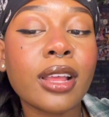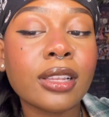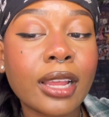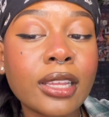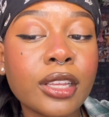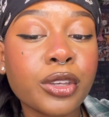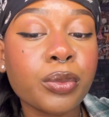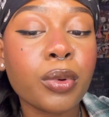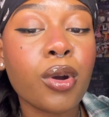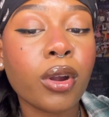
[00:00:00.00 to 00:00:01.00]
light in
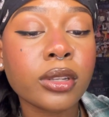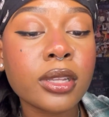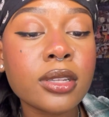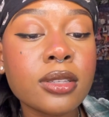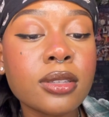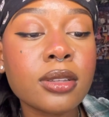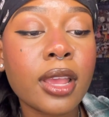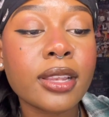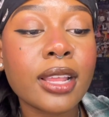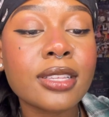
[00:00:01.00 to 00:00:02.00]
you regardless,
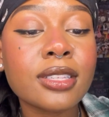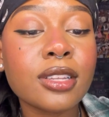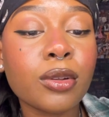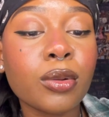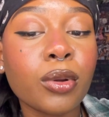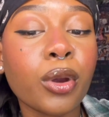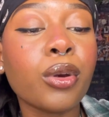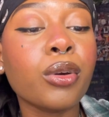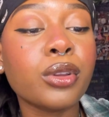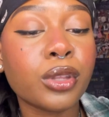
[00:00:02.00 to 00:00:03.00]
and they still
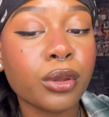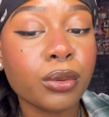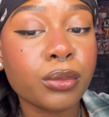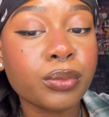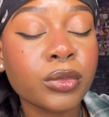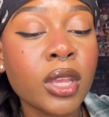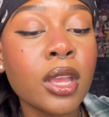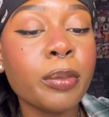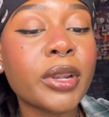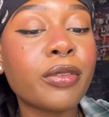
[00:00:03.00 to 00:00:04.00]
hurt you.
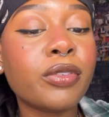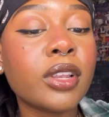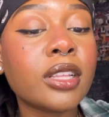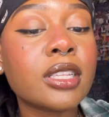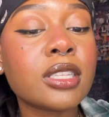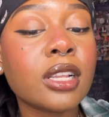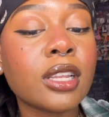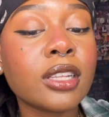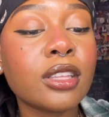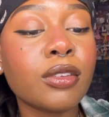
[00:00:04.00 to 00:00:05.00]
But I feel like this
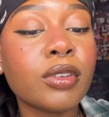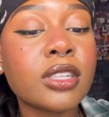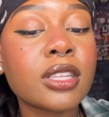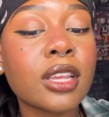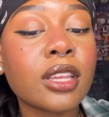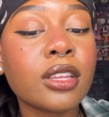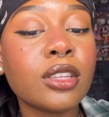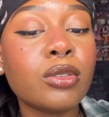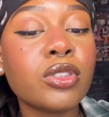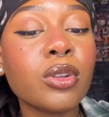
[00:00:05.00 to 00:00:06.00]
collective, it's like
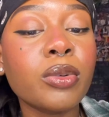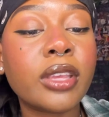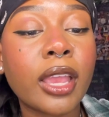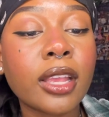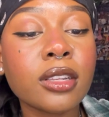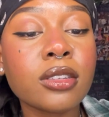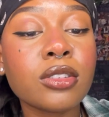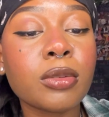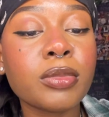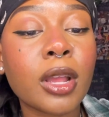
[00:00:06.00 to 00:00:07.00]
you still gained
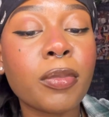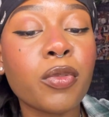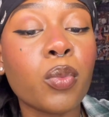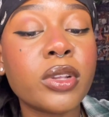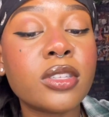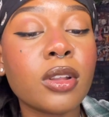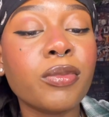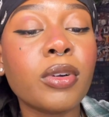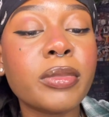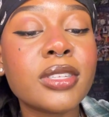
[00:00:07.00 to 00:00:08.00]
some type of
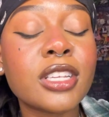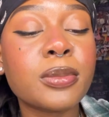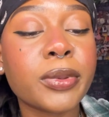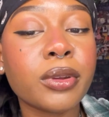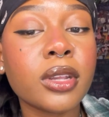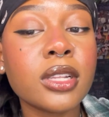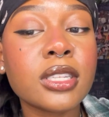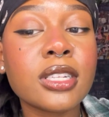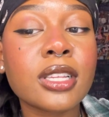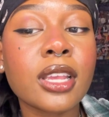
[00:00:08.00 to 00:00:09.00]
wisdom from this
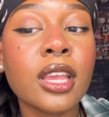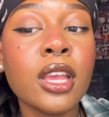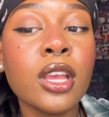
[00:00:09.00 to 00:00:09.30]
experience. It's like